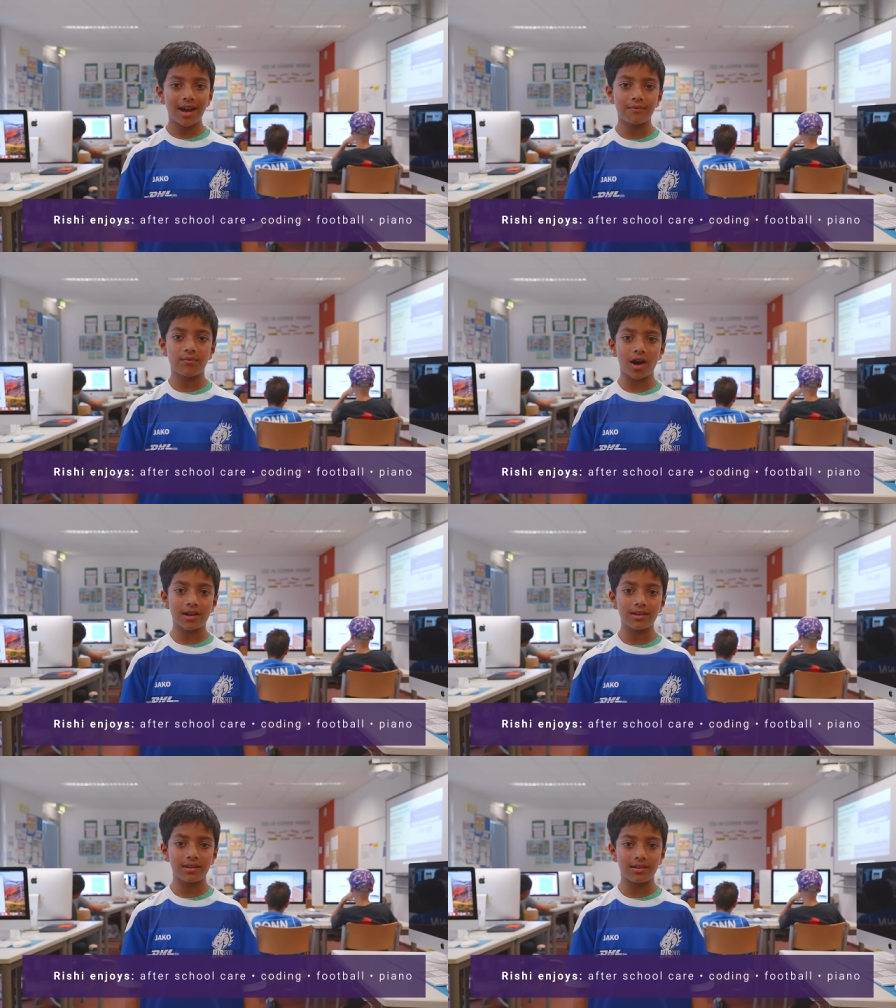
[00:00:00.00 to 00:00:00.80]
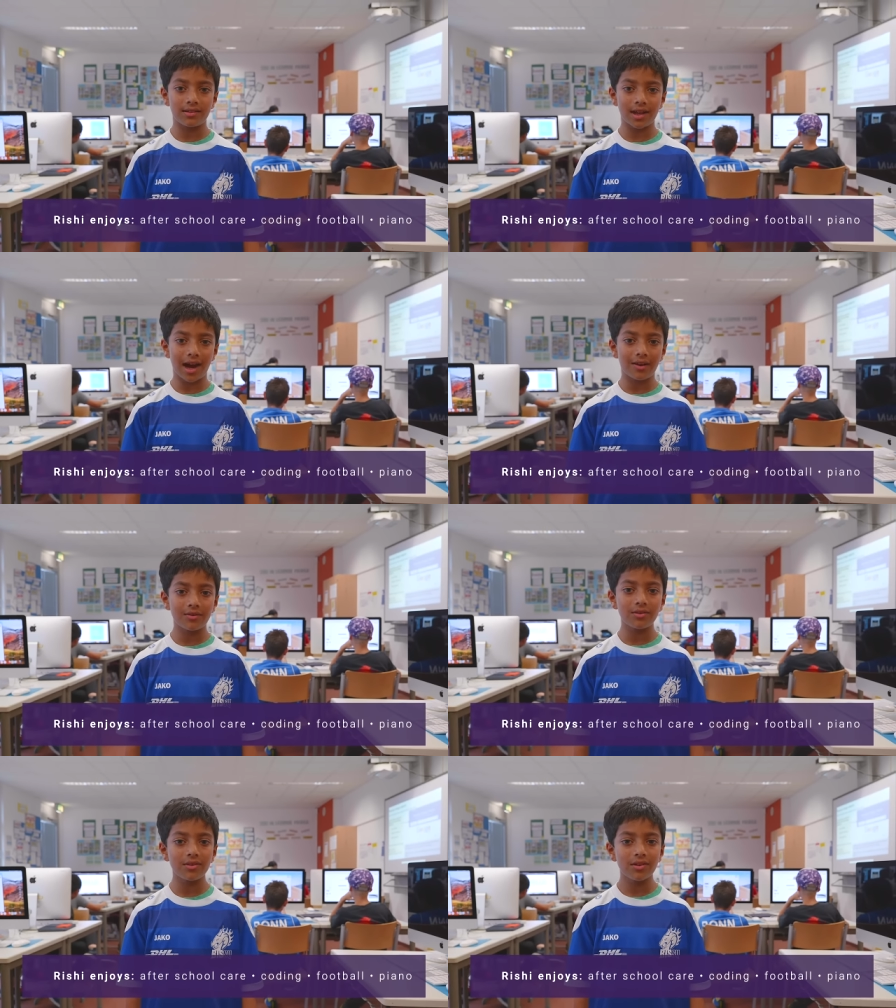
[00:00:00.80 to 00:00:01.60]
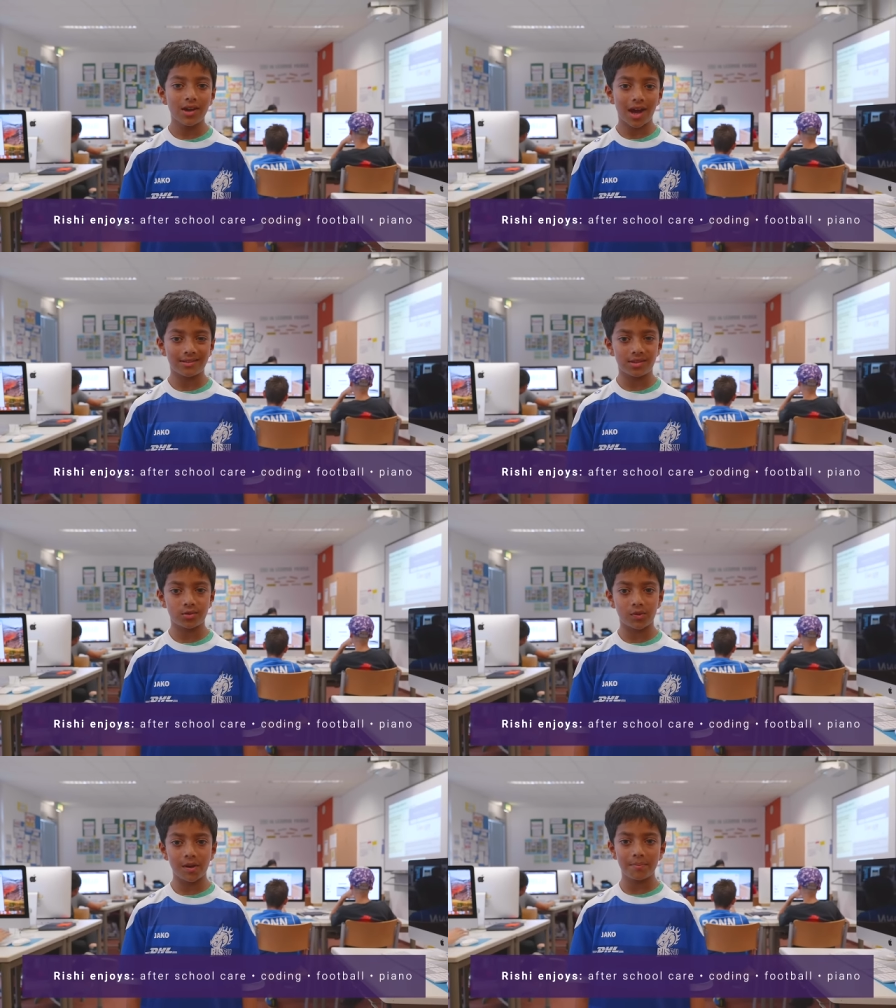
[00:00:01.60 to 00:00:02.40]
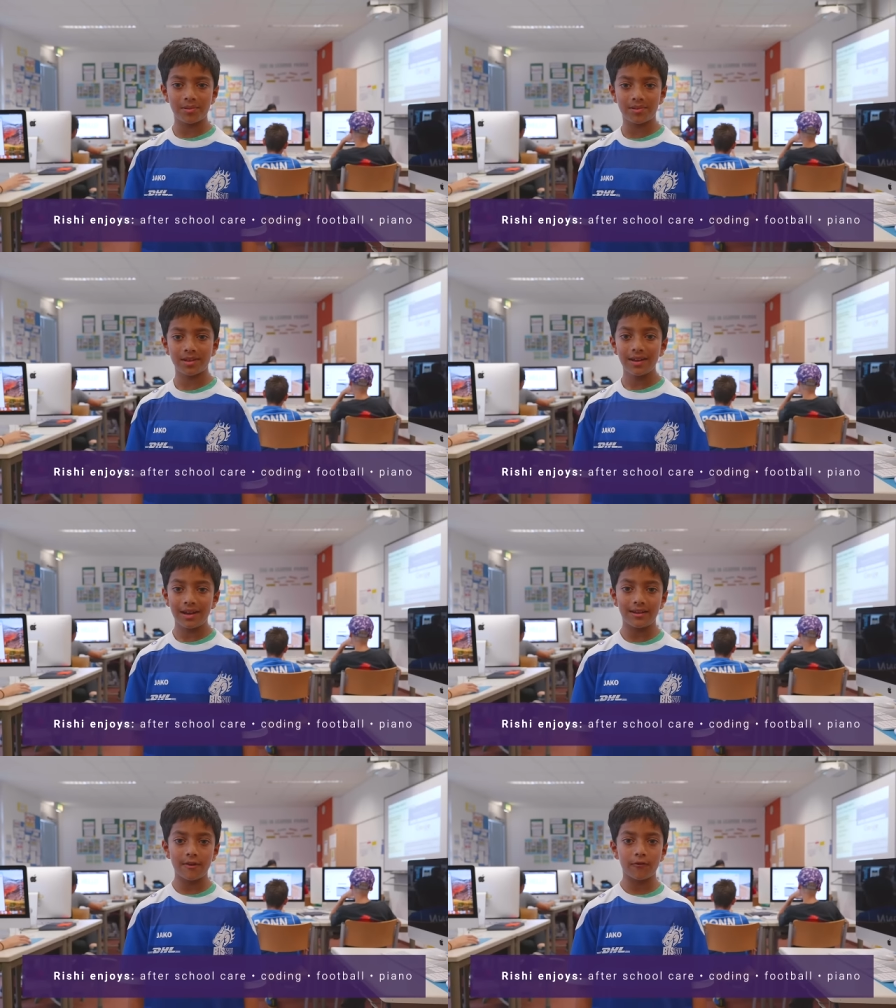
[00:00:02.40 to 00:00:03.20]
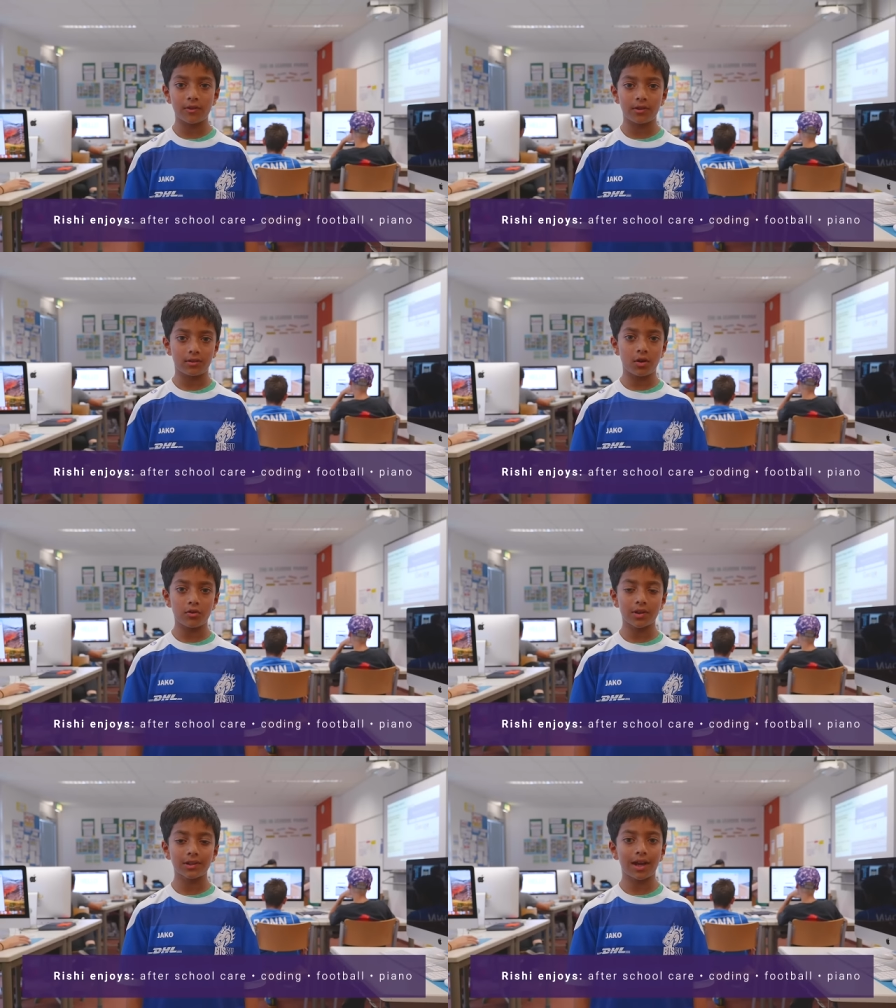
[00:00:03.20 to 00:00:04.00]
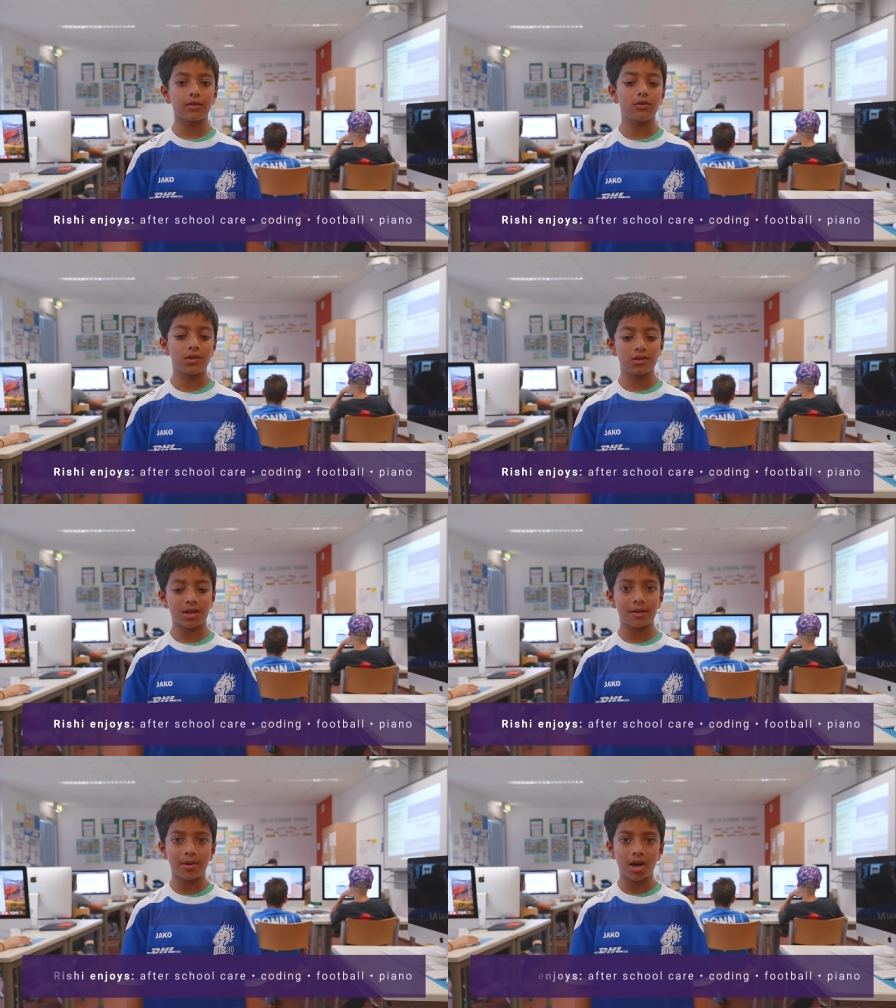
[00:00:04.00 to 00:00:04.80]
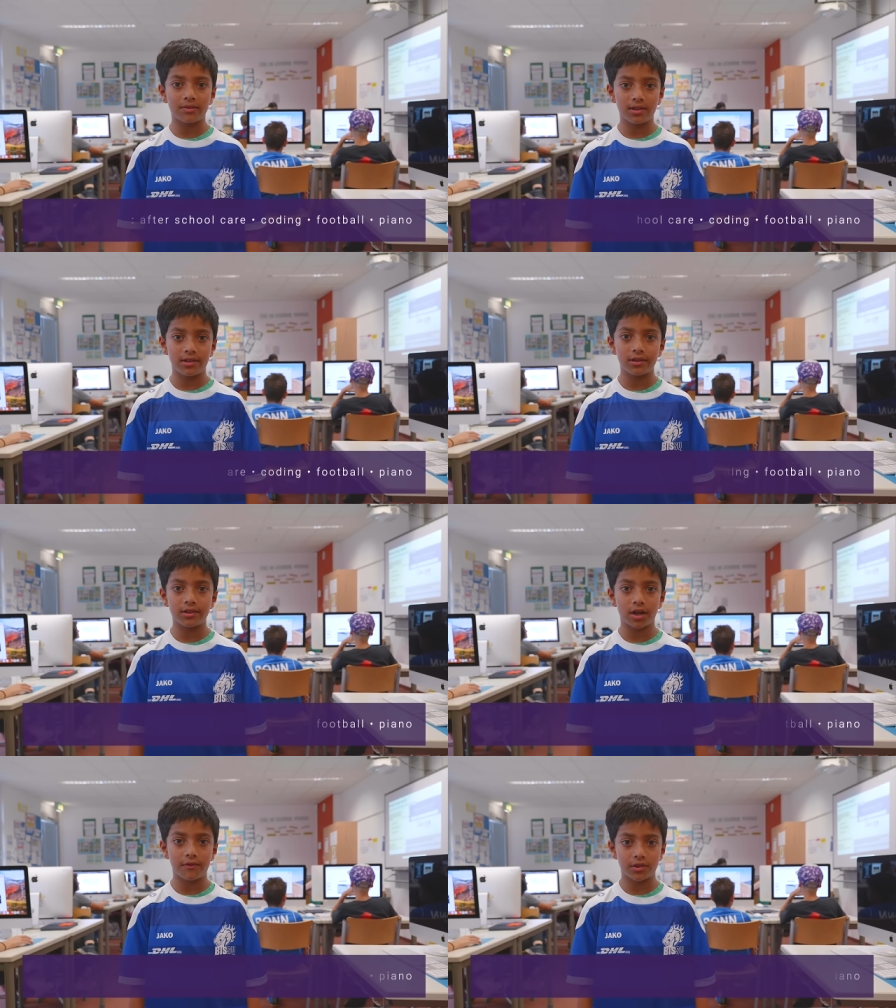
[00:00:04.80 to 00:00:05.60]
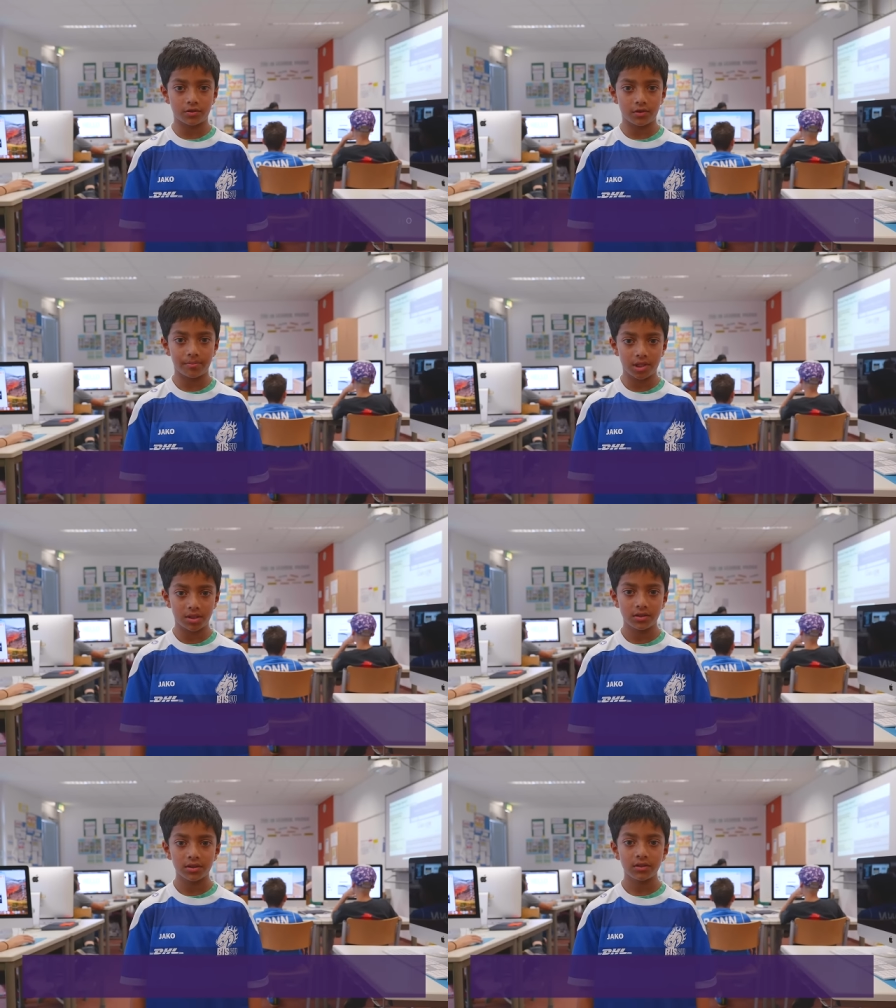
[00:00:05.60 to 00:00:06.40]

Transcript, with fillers: and write it down as script in different coding languages like Python and JavaScript.